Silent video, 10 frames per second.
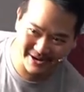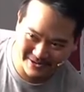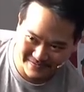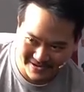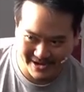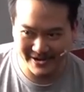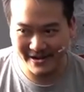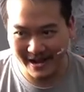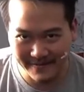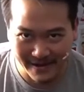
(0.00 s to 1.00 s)
I don't even care.
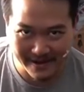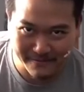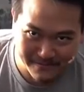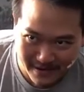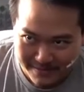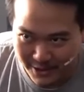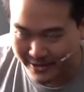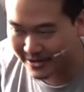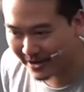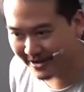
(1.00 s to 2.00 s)
I'm
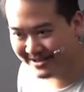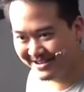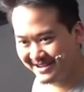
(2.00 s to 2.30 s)
turning it on.